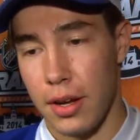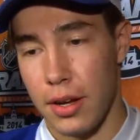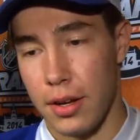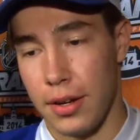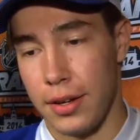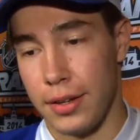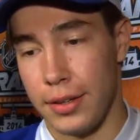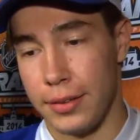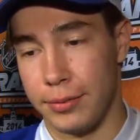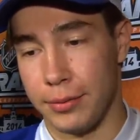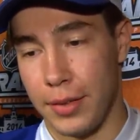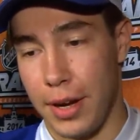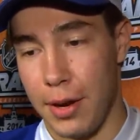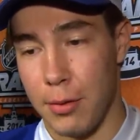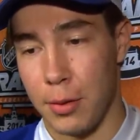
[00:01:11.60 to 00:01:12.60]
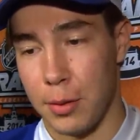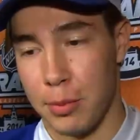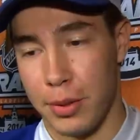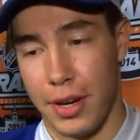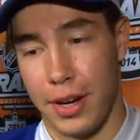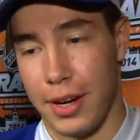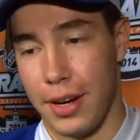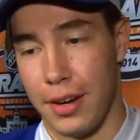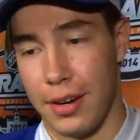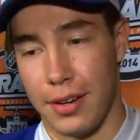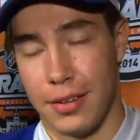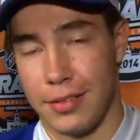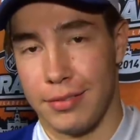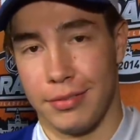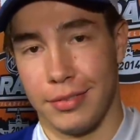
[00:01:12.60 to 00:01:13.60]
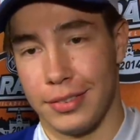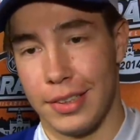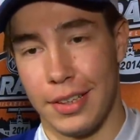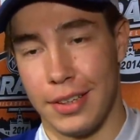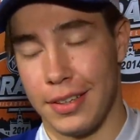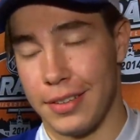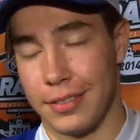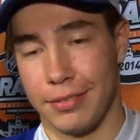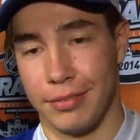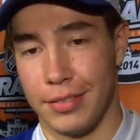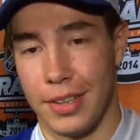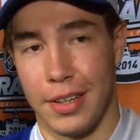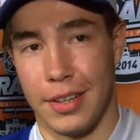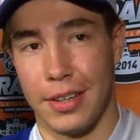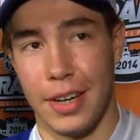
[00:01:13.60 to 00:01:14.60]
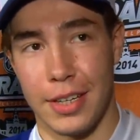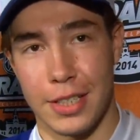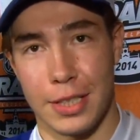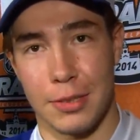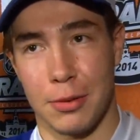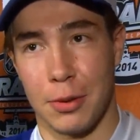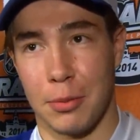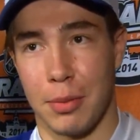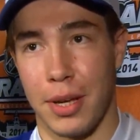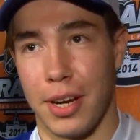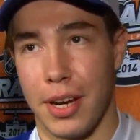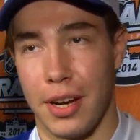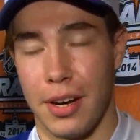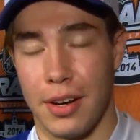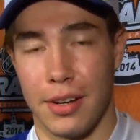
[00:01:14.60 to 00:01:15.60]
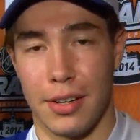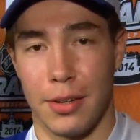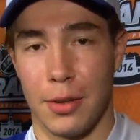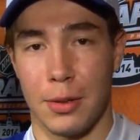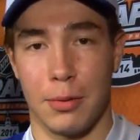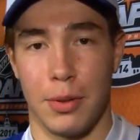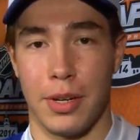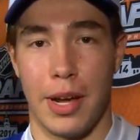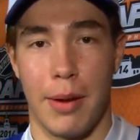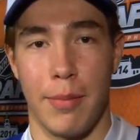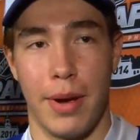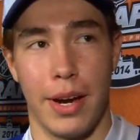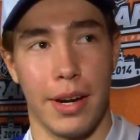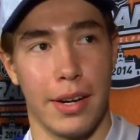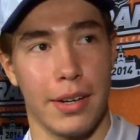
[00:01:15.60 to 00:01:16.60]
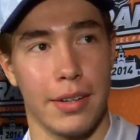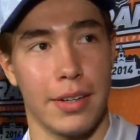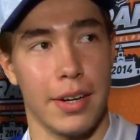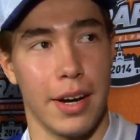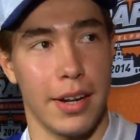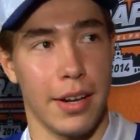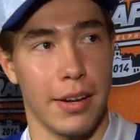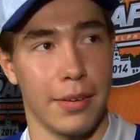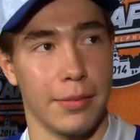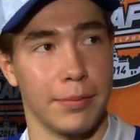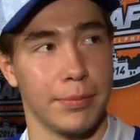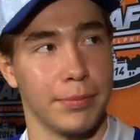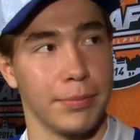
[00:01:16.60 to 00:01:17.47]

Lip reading: I want to play here. Like, yeah, I just want to play here, don't want to come back right now.